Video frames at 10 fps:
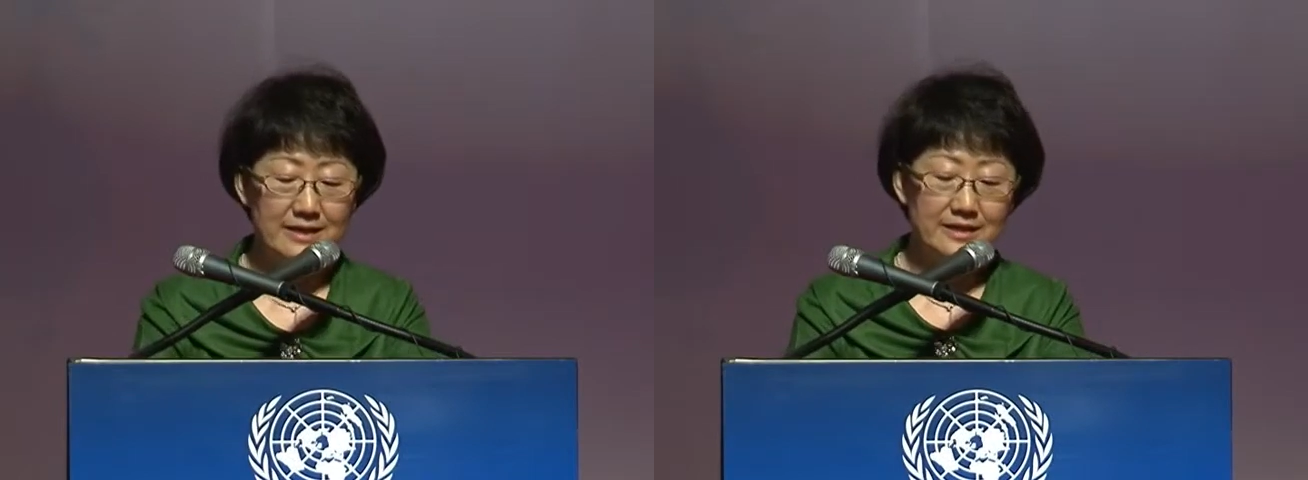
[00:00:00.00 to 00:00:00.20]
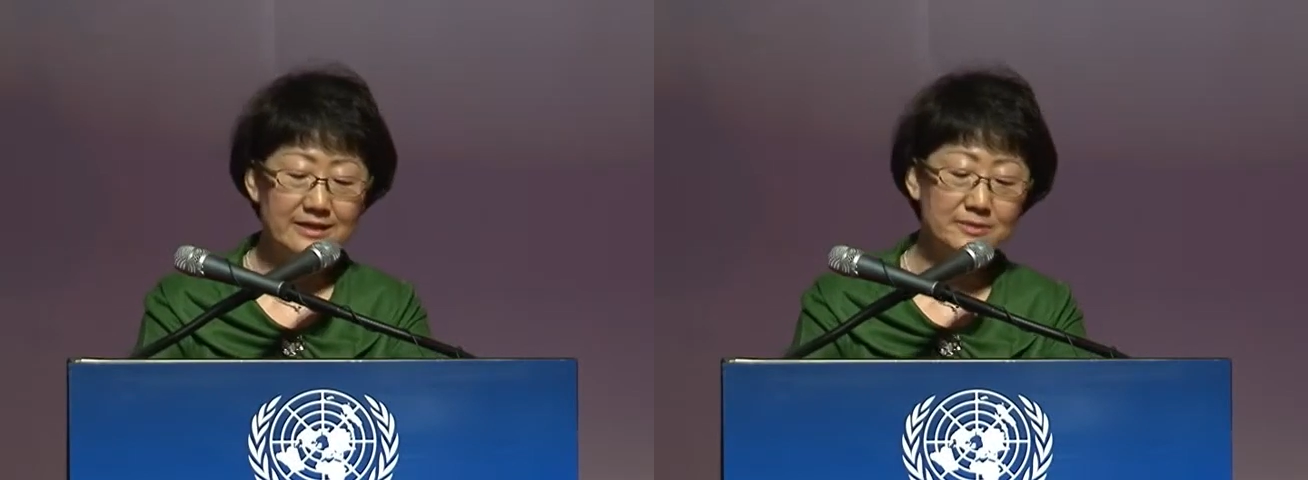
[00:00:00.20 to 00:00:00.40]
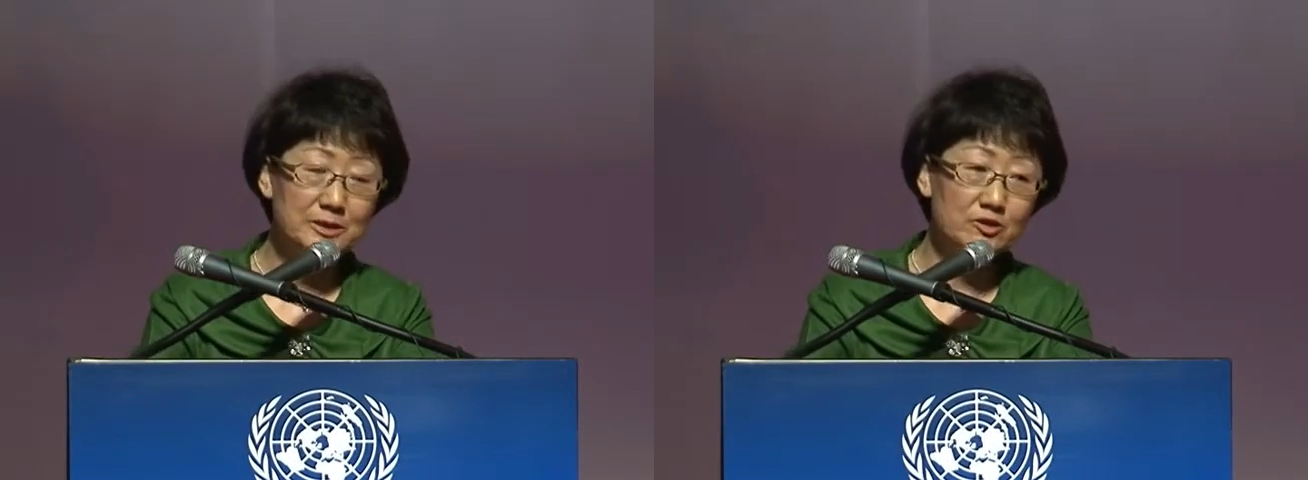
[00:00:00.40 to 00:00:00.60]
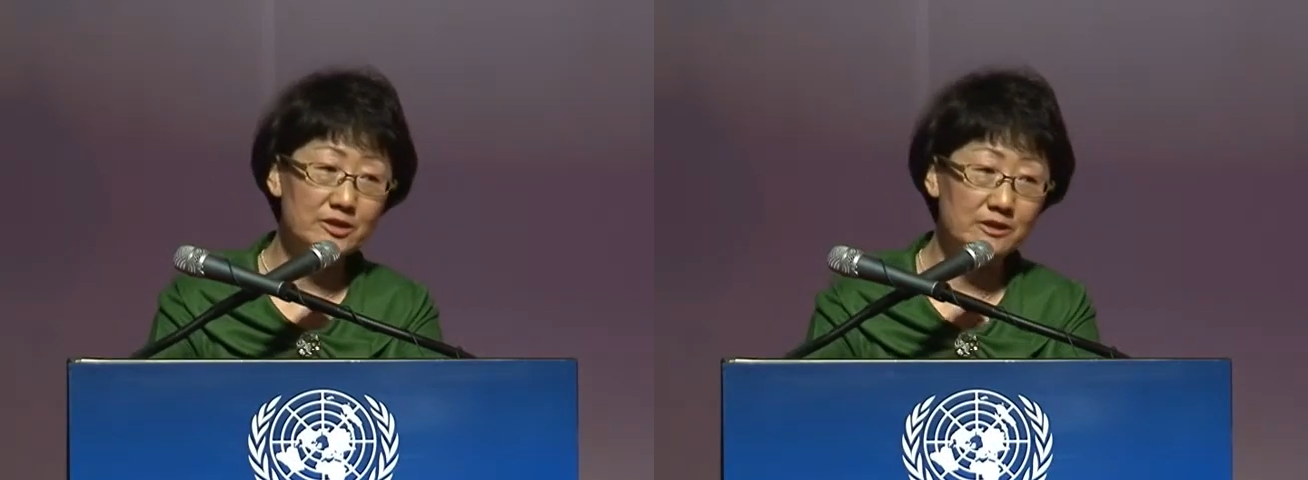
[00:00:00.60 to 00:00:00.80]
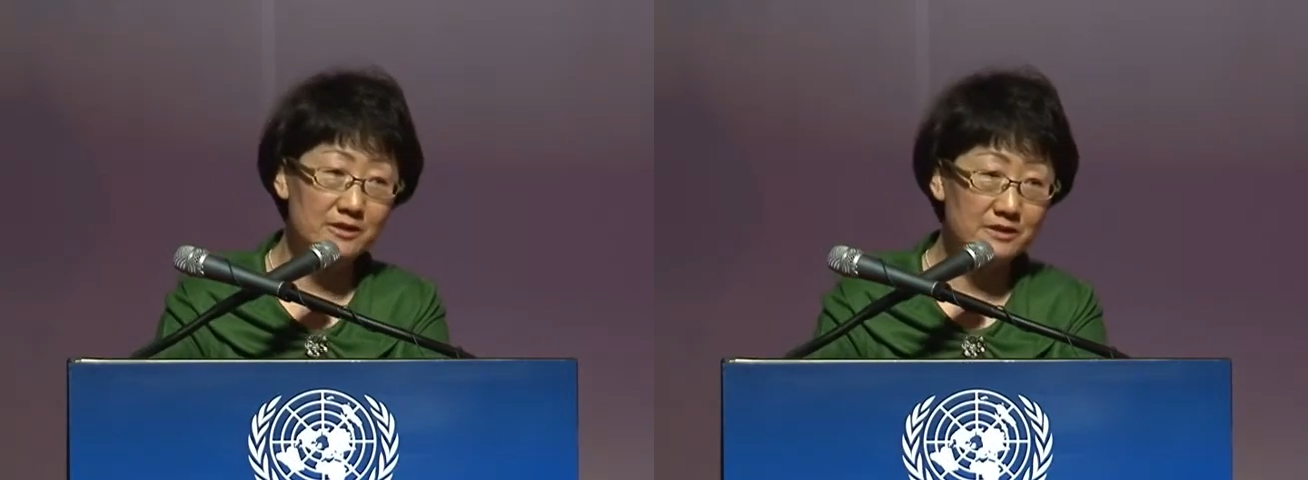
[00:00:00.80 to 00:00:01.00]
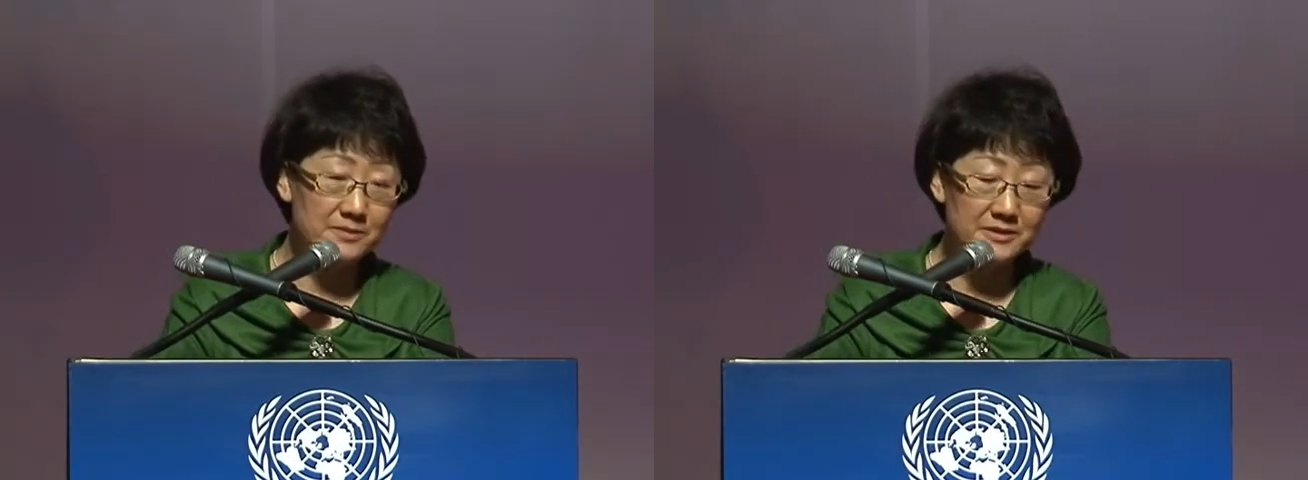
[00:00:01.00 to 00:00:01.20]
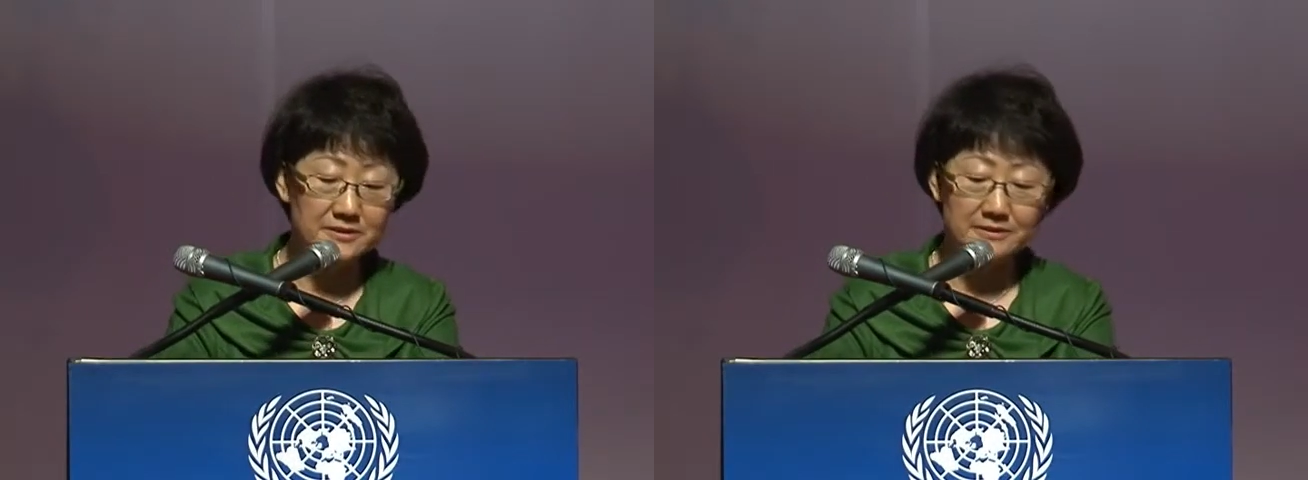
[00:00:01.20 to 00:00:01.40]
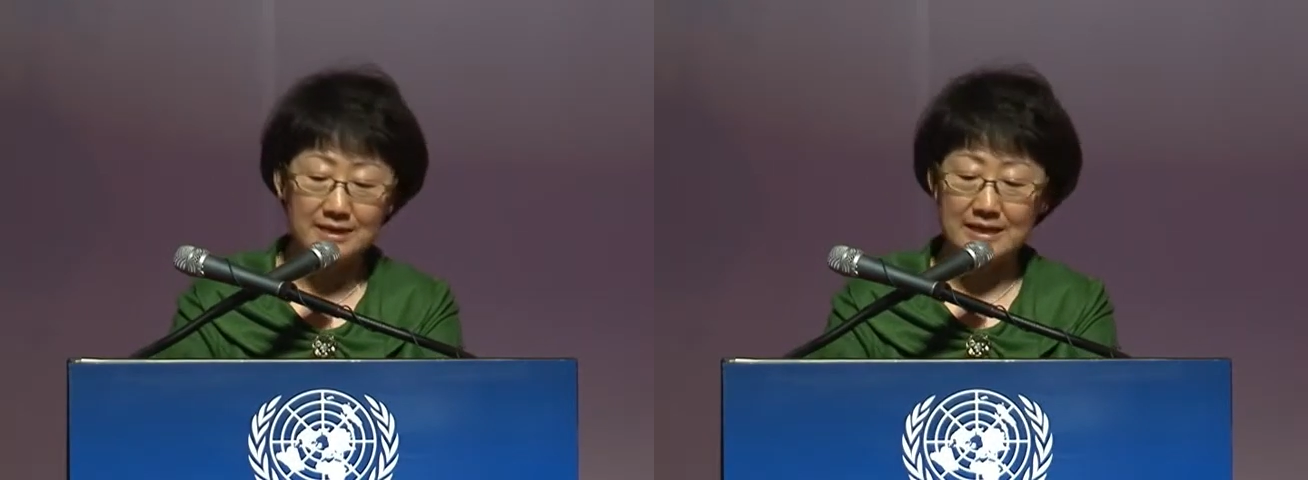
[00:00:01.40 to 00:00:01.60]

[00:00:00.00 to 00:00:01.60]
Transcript: it's between urban